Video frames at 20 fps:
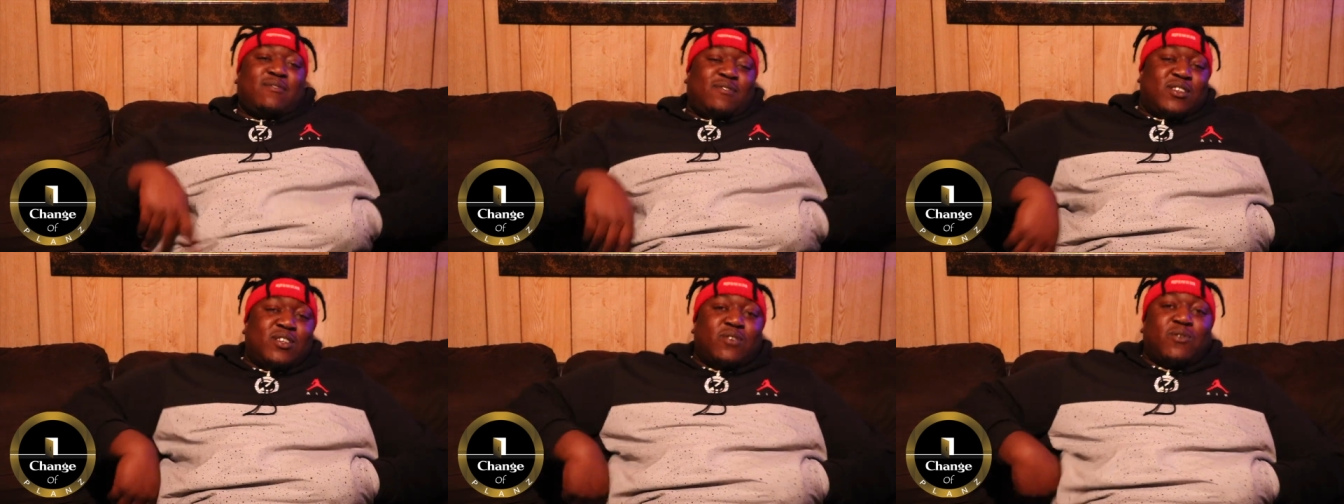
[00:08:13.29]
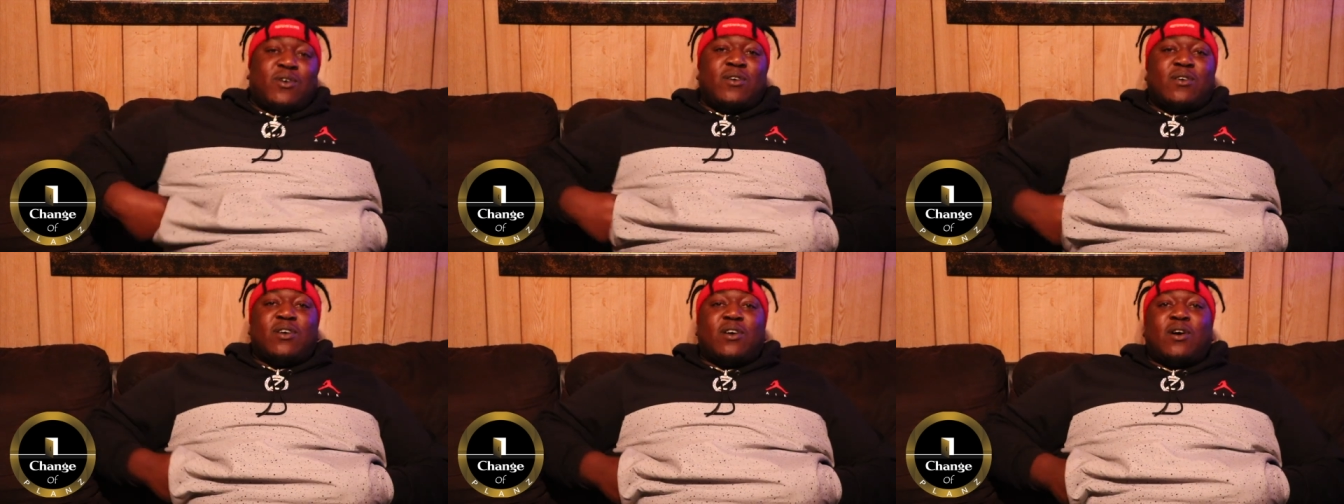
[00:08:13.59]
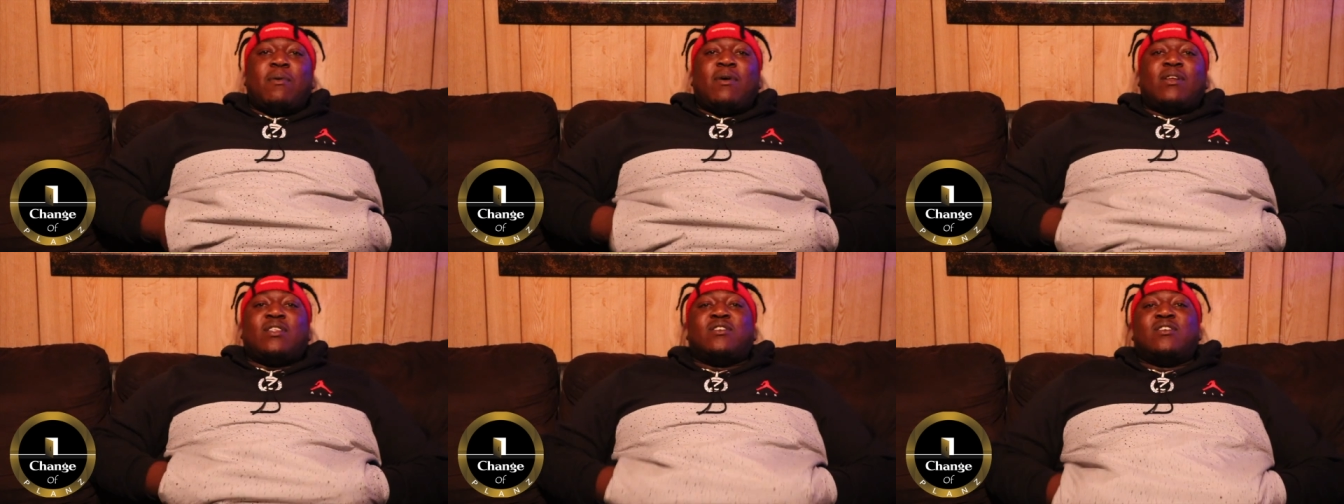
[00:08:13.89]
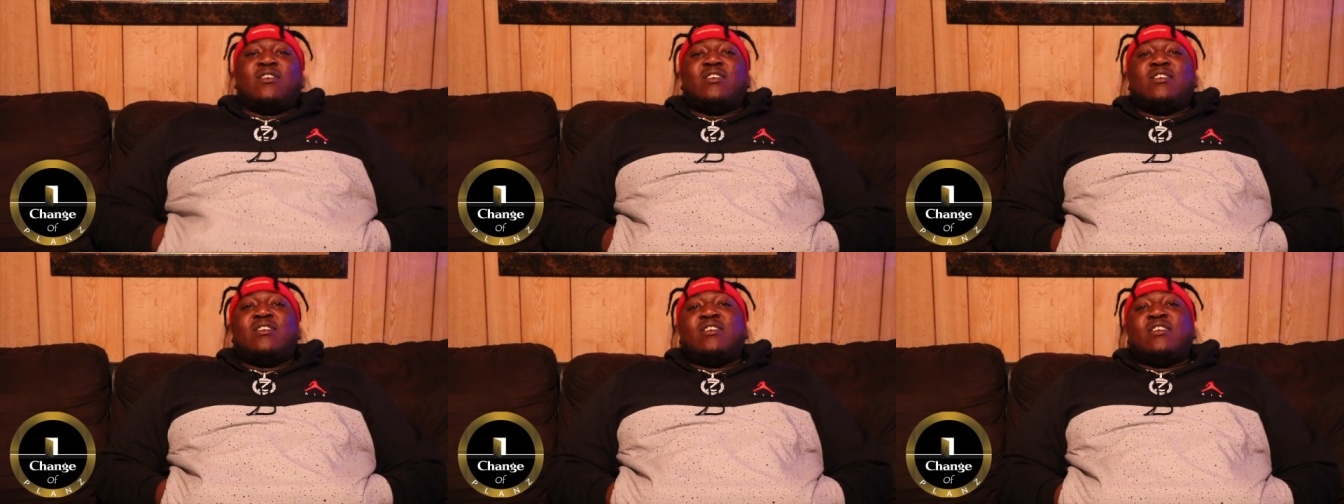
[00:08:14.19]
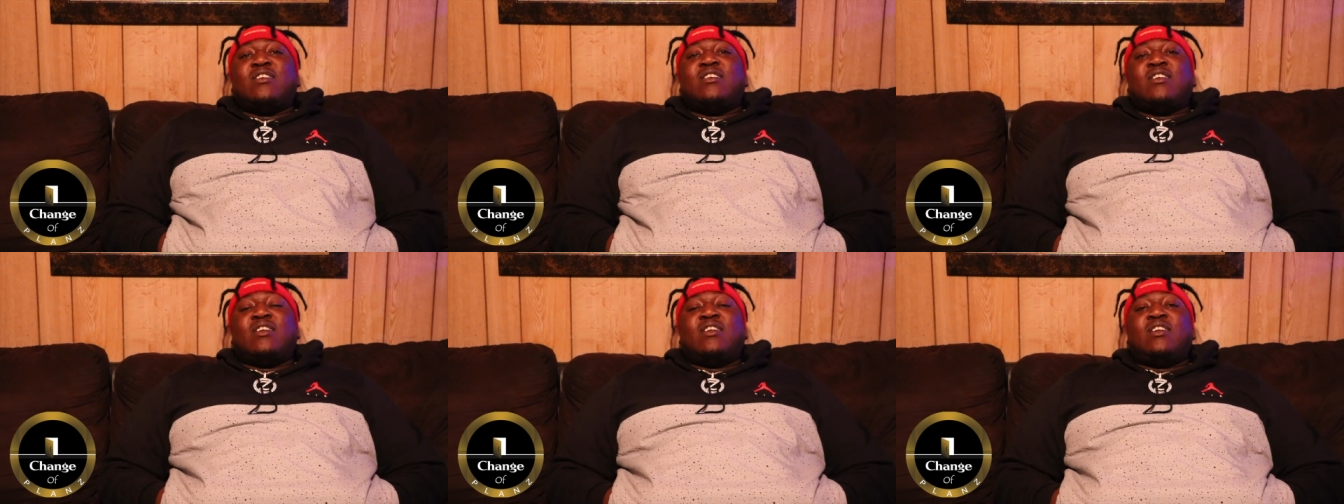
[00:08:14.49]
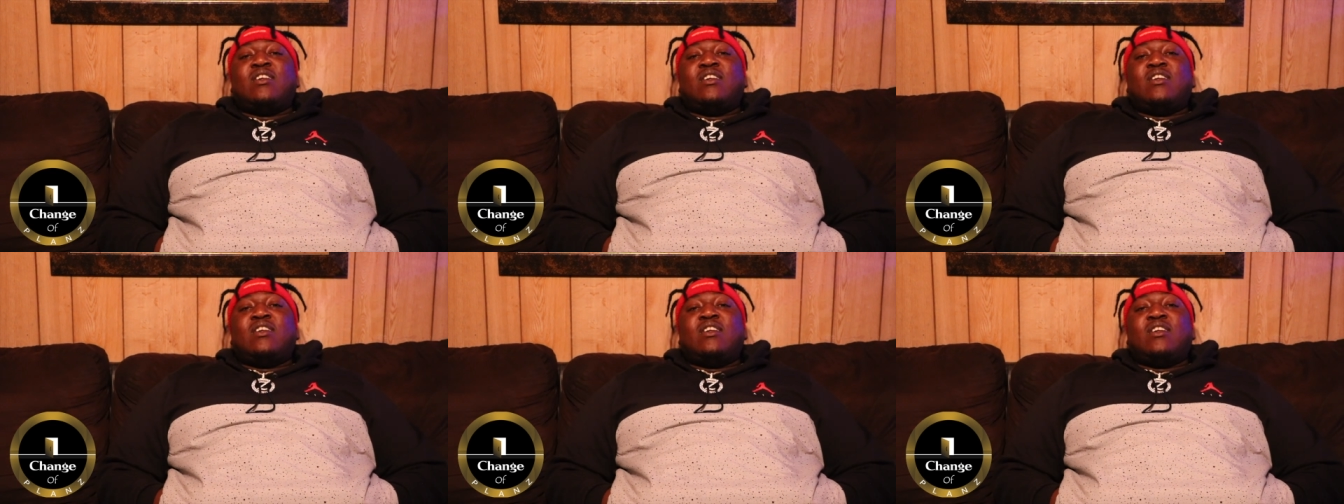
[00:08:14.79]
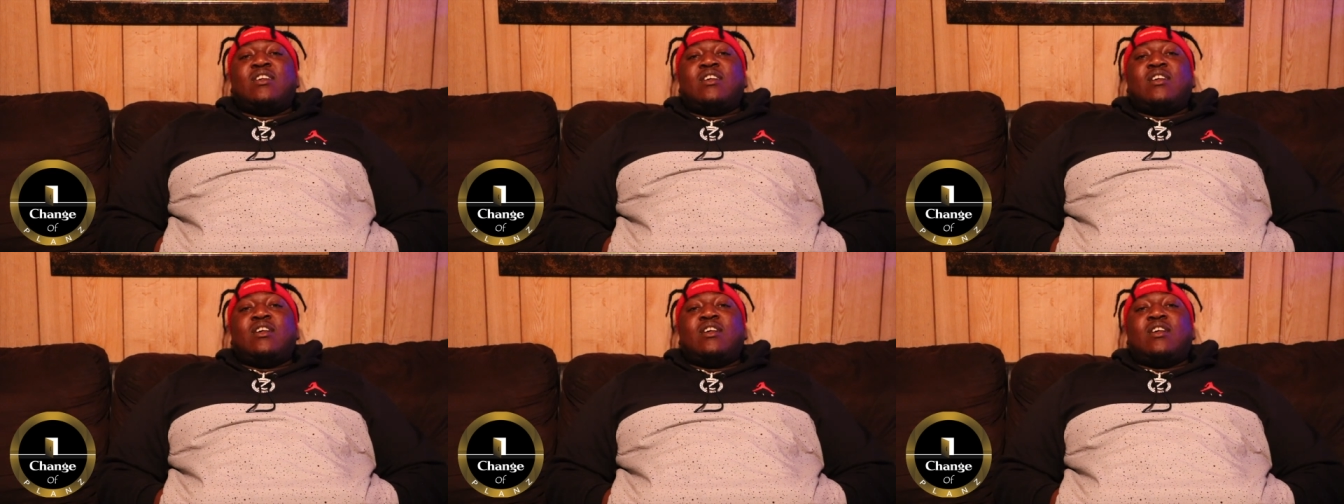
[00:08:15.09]
What yeah, I cut it out. It's still
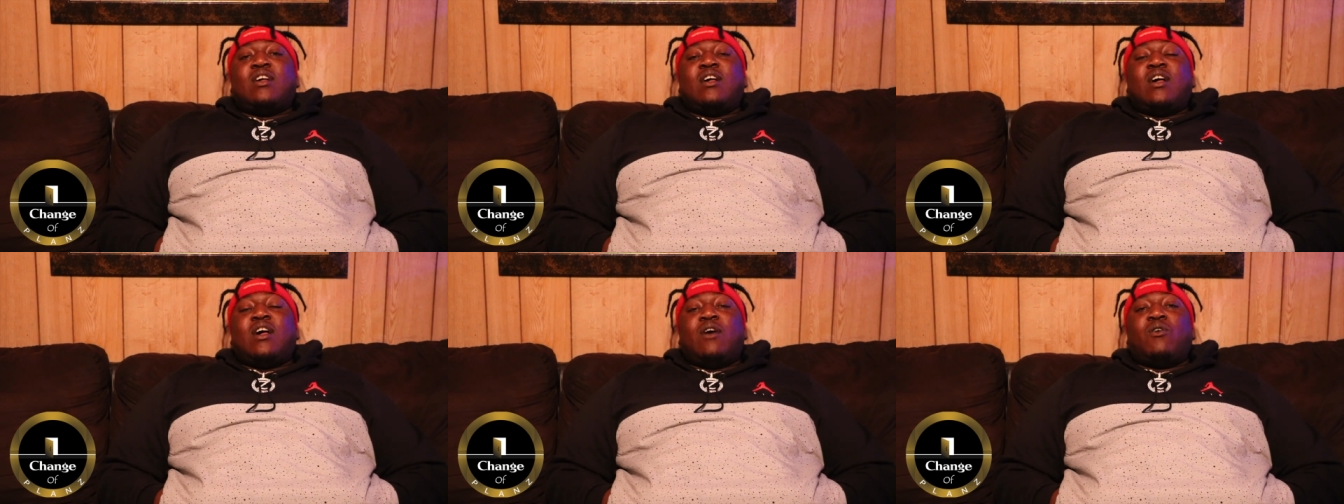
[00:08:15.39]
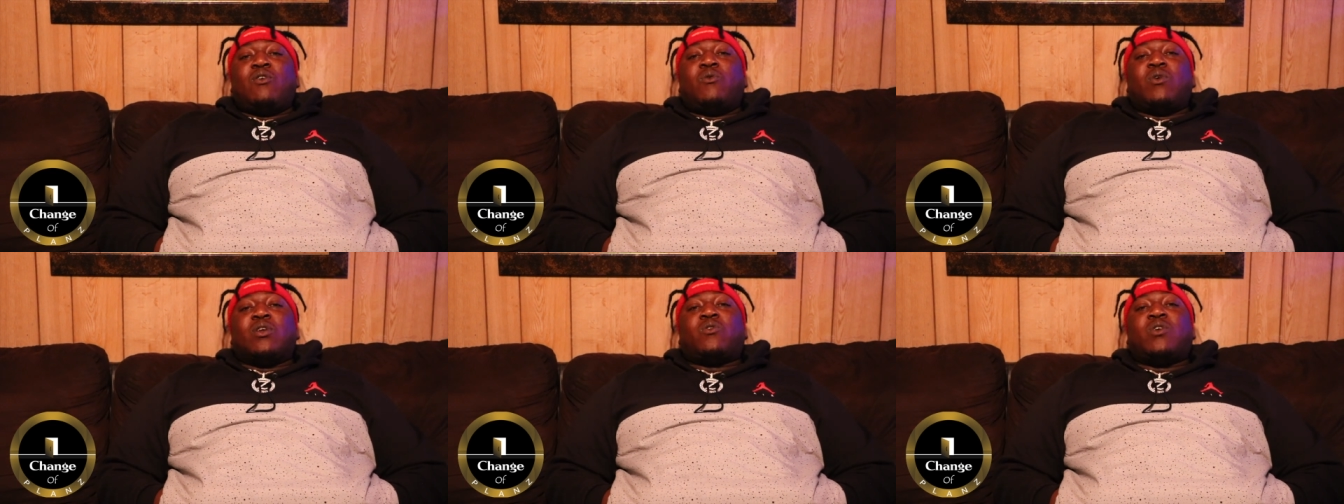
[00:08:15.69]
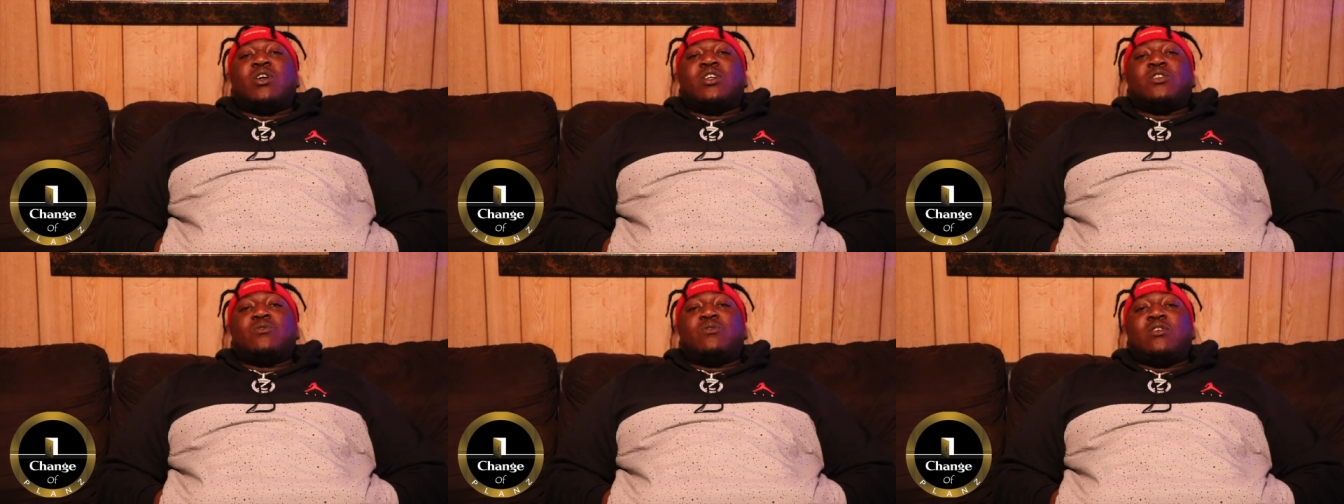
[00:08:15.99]
rolling. what, what the picture